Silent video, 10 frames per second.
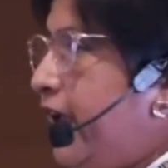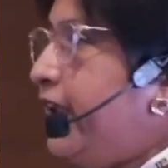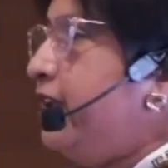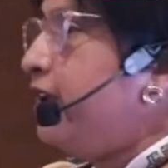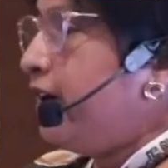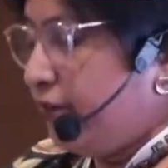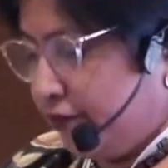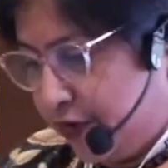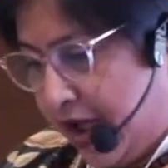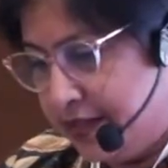in
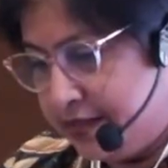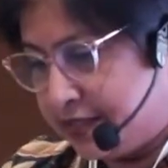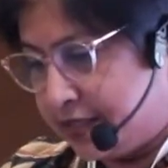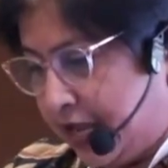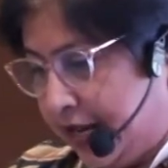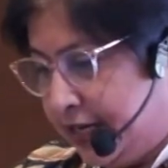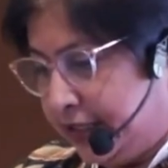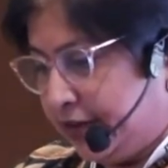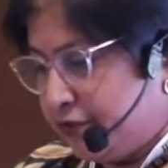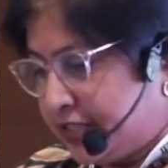France, and
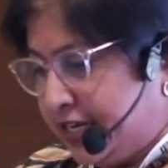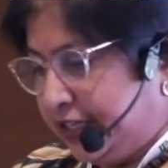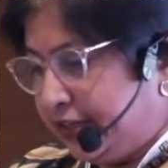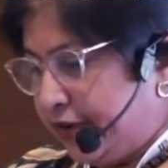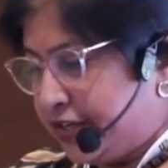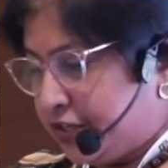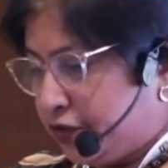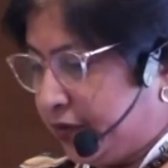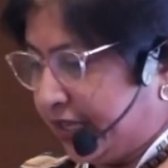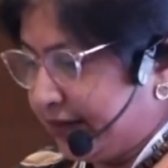there was an intervention
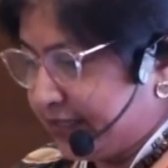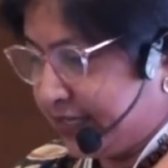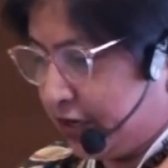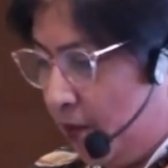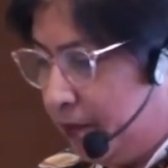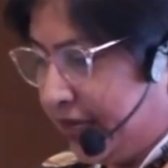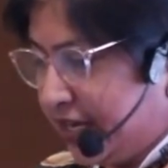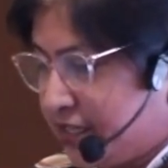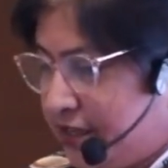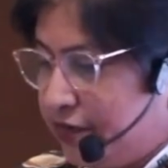to decrease the
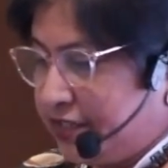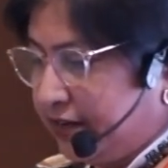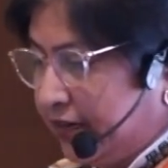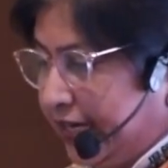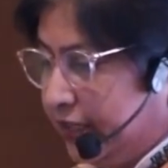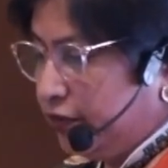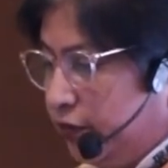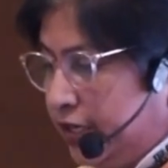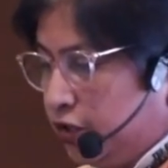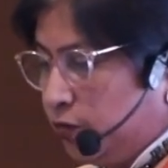complications which are related
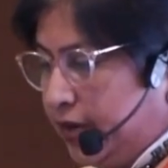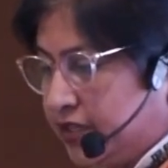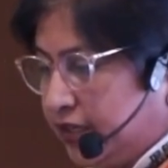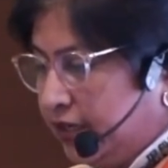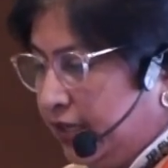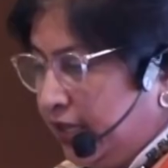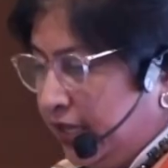to intubation